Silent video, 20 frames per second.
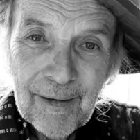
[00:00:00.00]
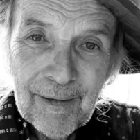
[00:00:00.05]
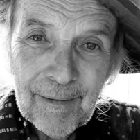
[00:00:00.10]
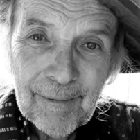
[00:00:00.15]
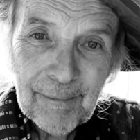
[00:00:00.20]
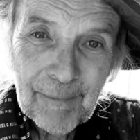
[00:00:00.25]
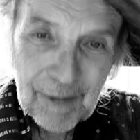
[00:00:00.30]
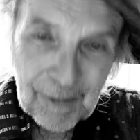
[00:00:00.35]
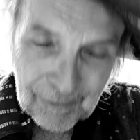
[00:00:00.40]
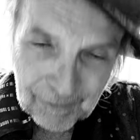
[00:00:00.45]

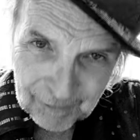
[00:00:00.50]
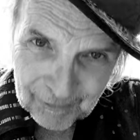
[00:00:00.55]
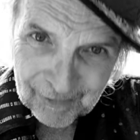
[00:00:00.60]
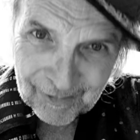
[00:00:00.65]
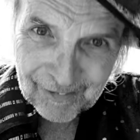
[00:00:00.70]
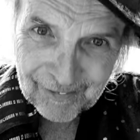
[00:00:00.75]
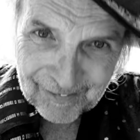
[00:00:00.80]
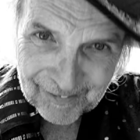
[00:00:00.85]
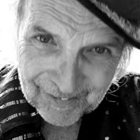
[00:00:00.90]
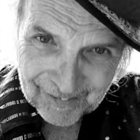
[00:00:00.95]

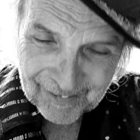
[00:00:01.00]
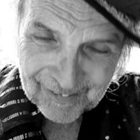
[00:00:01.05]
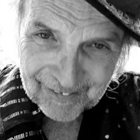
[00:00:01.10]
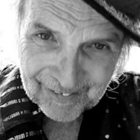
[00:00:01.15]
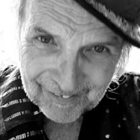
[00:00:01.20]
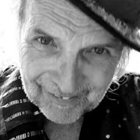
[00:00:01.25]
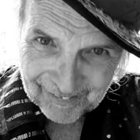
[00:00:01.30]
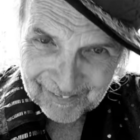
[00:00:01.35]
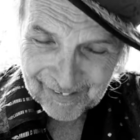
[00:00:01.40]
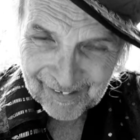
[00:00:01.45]
before they
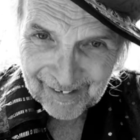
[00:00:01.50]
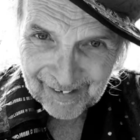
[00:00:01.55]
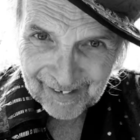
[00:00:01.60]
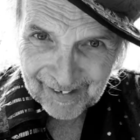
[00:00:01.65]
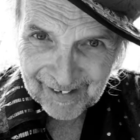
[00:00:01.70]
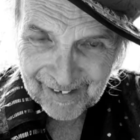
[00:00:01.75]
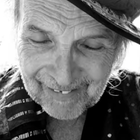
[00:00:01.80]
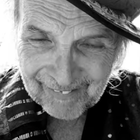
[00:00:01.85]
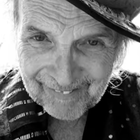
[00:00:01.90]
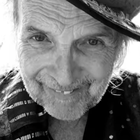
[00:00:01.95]

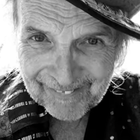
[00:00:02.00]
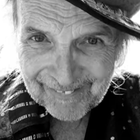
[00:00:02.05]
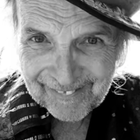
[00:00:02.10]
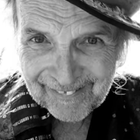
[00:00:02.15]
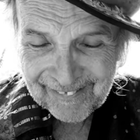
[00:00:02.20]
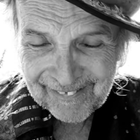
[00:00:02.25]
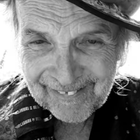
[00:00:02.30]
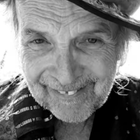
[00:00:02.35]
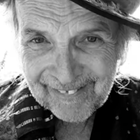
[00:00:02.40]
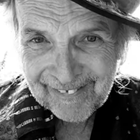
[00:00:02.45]
collapse
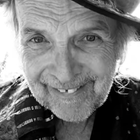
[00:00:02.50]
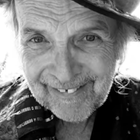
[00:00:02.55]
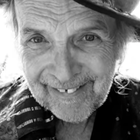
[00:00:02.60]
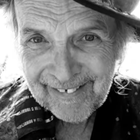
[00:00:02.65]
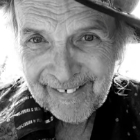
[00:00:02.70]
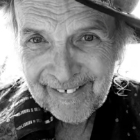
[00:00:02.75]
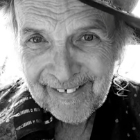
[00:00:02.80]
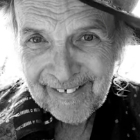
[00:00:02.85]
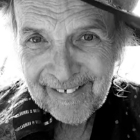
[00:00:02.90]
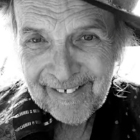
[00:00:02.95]

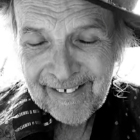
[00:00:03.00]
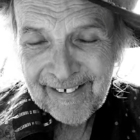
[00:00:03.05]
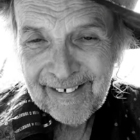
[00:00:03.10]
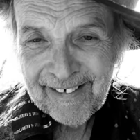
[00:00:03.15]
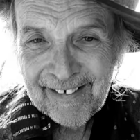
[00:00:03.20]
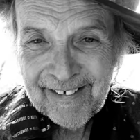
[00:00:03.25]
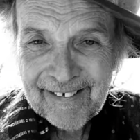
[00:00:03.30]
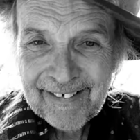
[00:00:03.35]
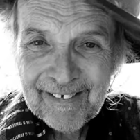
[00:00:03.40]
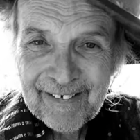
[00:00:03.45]

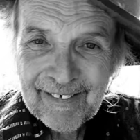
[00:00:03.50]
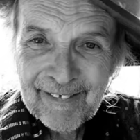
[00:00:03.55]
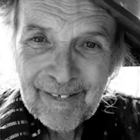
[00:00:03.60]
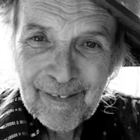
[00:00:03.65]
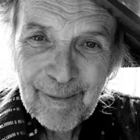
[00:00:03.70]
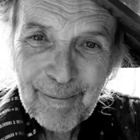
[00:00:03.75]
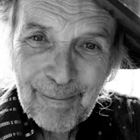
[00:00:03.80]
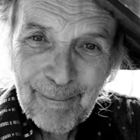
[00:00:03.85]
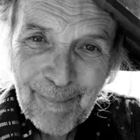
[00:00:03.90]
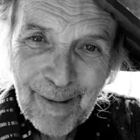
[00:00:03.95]
into
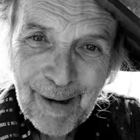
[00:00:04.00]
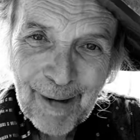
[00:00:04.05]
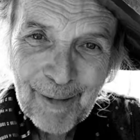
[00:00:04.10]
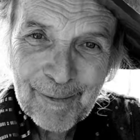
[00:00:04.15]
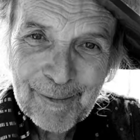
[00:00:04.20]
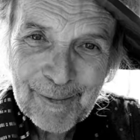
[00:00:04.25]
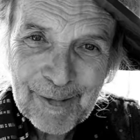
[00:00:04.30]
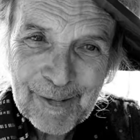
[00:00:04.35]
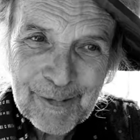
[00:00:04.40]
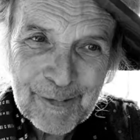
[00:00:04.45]
a
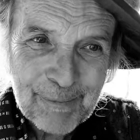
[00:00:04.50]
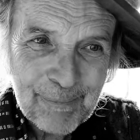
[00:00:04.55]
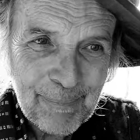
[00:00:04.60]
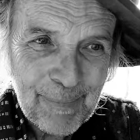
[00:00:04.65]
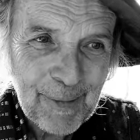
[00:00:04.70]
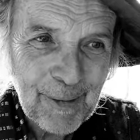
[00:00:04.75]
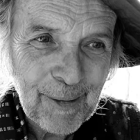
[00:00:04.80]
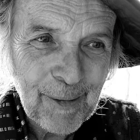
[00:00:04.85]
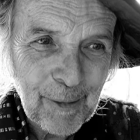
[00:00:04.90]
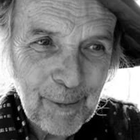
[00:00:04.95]
mountainous
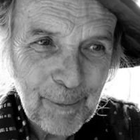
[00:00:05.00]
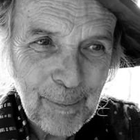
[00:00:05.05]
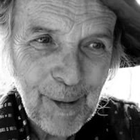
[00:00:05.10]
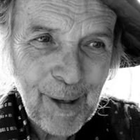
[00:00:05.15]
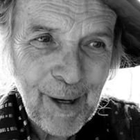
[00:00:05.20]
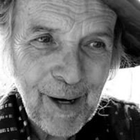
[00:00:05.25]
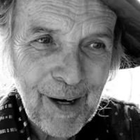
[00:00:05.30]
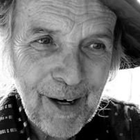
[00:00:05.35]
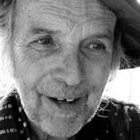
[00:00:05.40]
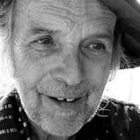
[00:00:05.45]
pillow
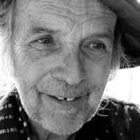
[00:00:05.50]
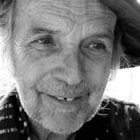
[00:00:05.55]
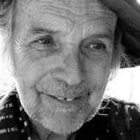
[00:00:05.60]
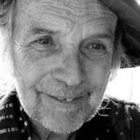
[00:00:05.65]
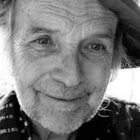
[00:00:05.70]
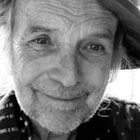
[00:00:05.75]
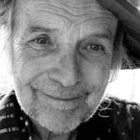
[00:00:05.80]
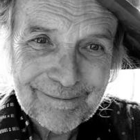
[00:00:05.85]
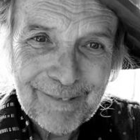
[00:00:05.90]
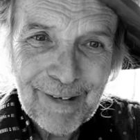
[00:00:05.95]
pile.
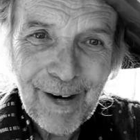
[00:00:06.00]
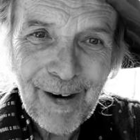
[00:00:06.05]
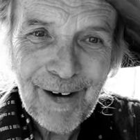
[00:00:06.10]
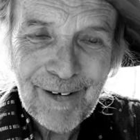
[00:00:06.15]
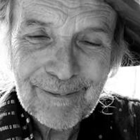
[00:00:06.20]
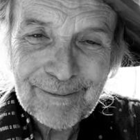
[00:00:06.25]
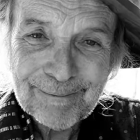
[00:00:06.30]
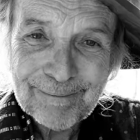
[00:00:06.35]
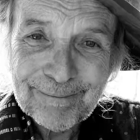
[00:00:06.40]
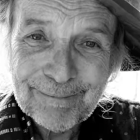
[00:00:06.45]
Yeah,
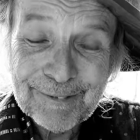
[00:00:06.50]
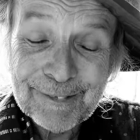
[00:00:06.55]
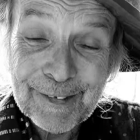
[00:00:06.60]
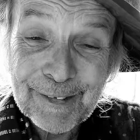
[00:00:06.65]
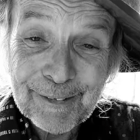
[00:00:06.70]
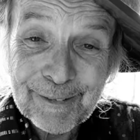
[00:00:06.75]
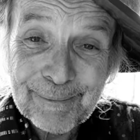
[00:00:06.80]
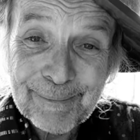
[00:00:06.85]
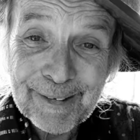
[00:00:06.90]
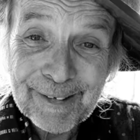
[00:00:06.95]

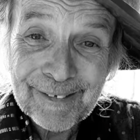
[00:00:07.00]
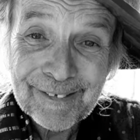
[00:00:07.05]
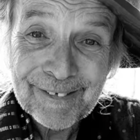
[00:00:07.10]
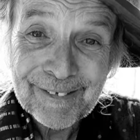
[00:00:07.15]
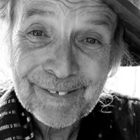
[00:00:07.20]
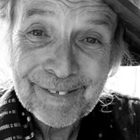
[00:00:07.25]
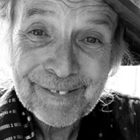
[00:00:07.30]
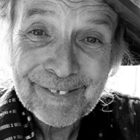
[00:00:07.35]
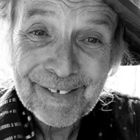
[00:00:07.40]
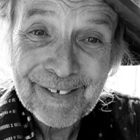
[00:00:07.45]
silk
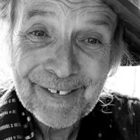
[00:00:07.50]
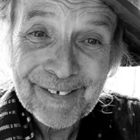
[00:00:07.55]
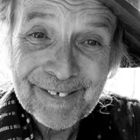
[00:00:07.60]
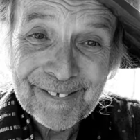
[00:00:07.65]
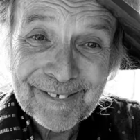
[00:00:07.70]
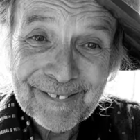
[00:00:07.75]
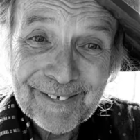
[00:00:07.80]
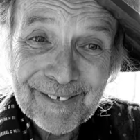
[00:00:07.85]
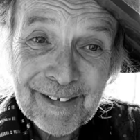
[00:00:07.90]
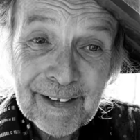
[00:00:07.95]
pillows.
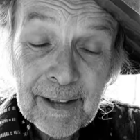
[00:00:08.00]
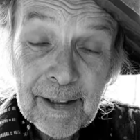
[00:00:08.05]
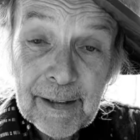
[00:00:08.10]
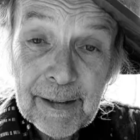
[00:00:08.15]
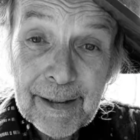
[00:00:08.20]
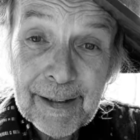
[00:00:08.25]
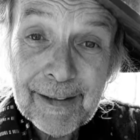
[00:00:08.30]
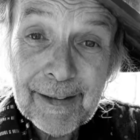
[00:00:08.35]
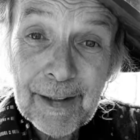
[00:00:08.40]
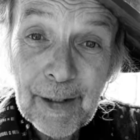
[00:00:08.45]

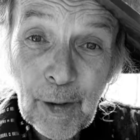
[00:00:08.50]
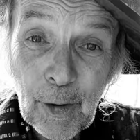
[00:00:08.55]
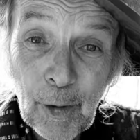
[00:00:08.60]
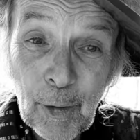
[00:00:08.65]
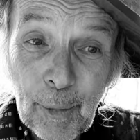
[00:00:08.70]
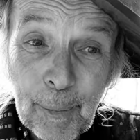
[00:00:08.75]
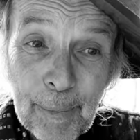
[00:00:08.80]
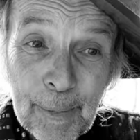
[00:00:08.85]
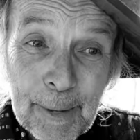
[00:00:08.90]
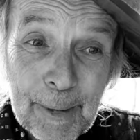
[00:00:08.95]
In the
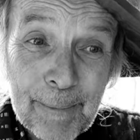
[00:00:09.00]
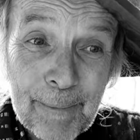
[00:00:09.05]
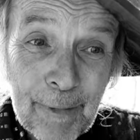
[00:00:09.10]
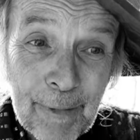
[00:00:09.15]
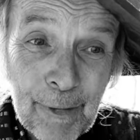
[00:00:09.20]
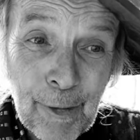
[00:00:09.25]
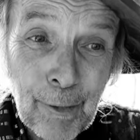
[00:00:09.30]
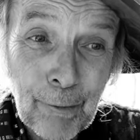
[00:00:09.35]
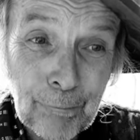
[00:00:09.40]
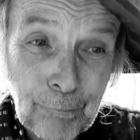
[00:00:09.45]
opium
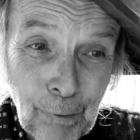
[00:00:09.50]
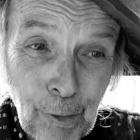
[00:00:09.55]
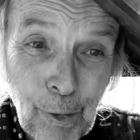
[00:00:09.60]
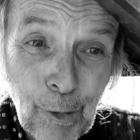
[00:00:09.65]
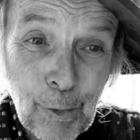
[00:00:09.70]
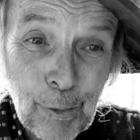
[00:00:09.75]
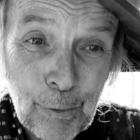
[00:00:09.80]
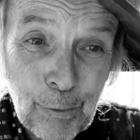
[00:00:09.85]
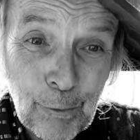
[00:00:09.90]
throne